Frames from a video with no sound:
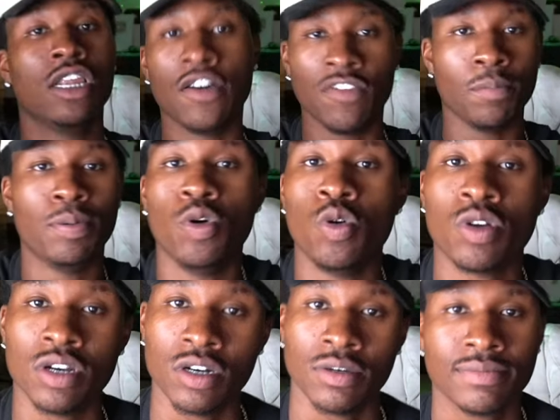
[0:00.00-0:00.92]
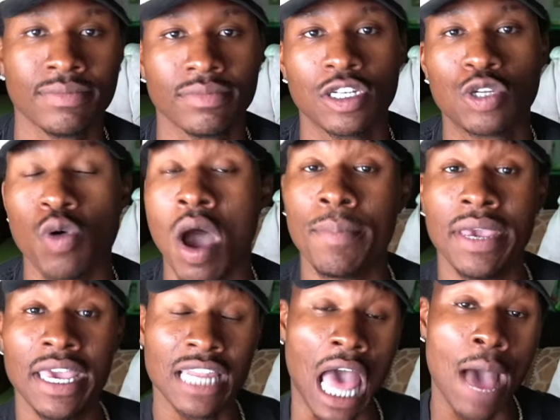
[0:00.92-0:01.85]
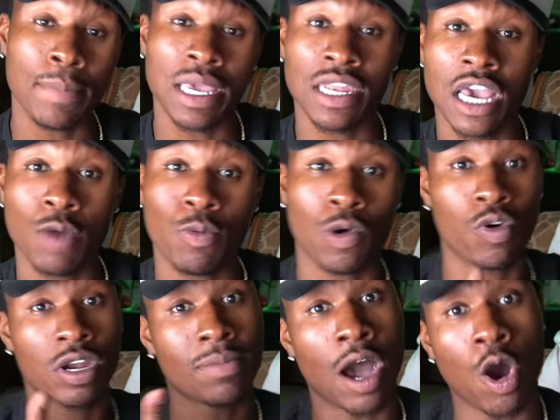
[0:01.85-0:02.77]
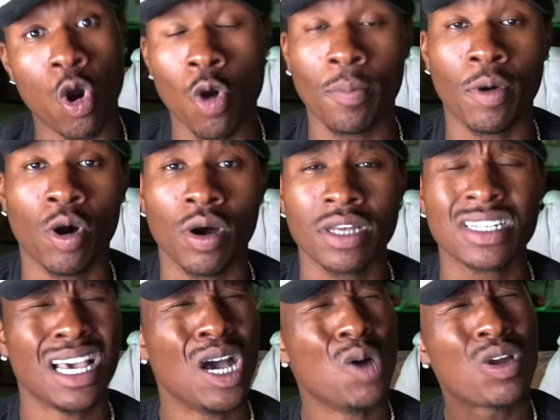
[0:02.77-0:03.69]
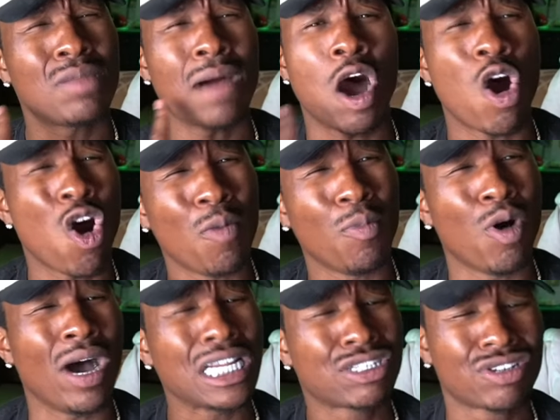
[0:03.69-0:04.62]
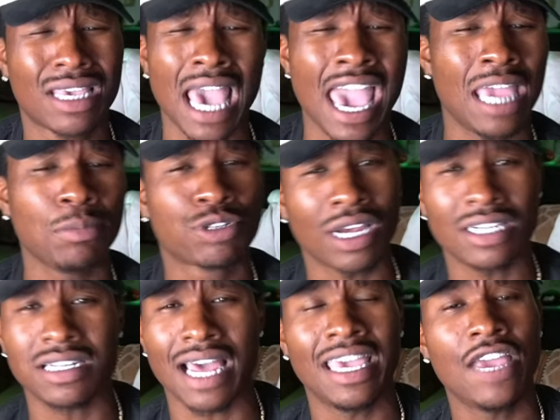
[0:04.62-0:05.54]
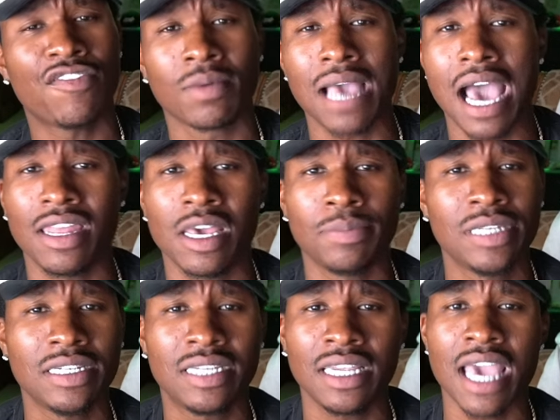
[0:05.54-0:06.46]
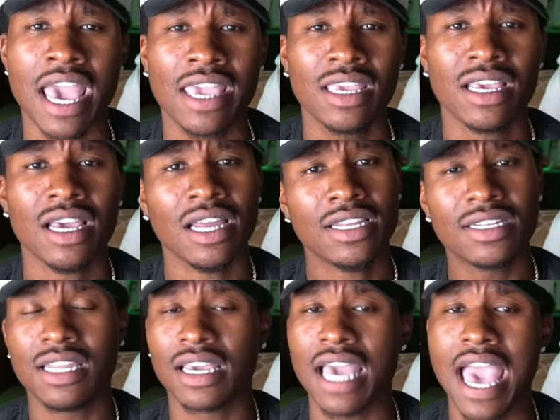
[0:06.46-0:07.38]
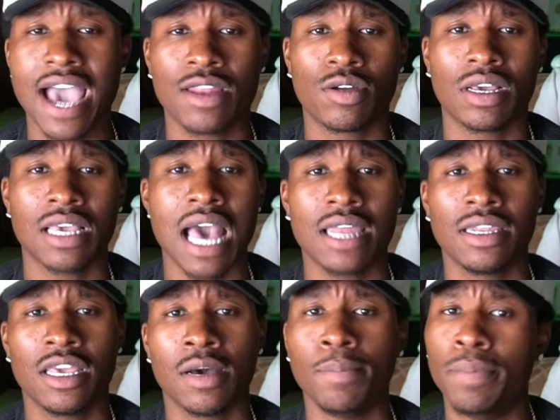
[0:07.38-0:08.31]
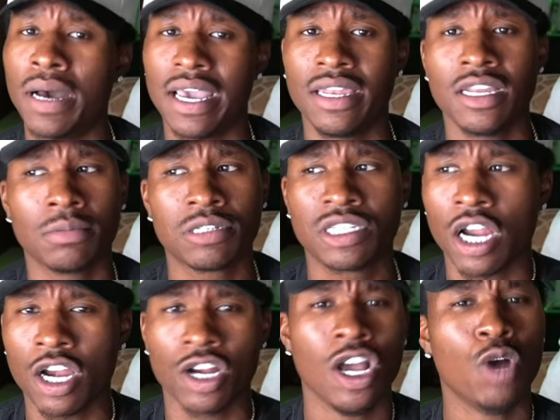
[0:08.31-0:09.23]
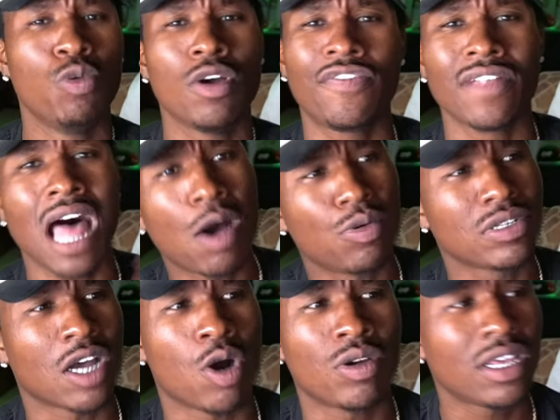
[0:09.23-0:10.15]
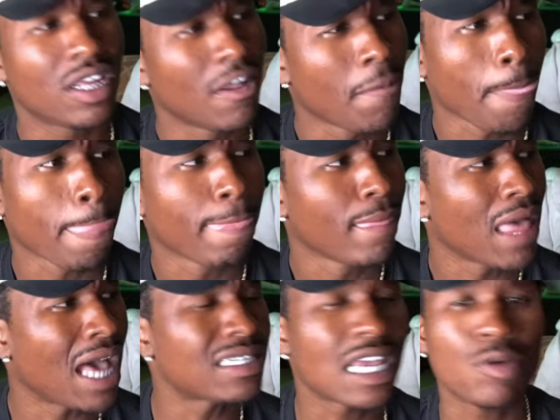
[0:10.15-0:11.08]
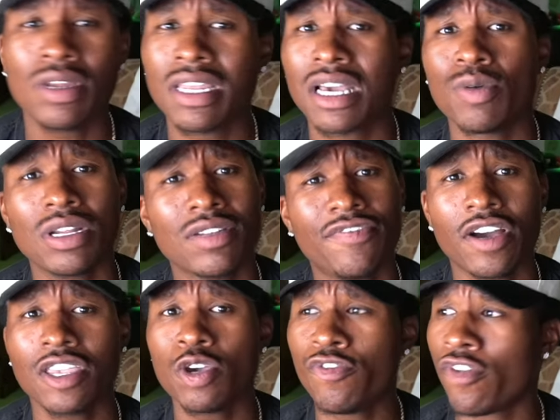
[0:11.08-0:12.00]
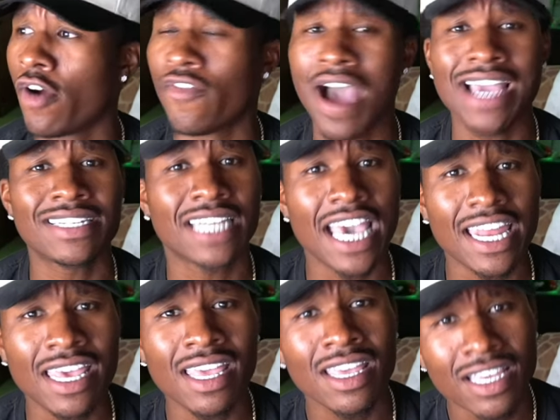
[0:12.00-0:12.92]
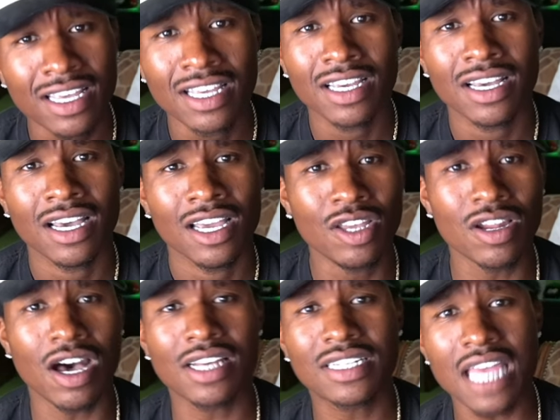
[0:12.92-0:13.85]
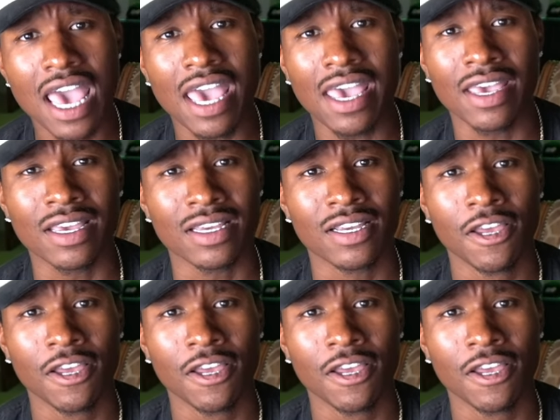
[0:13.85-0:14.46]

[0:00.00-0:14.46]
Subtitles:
of them pulled up. So I'm in there with one of my homeboys. One of my homeboys came dressed like he from goddamn GTA. This nigga had on a goddamn button-up shirt with flowers on it. I say, what nigga, where the fuck you from, Vice City? You know what I'm saying?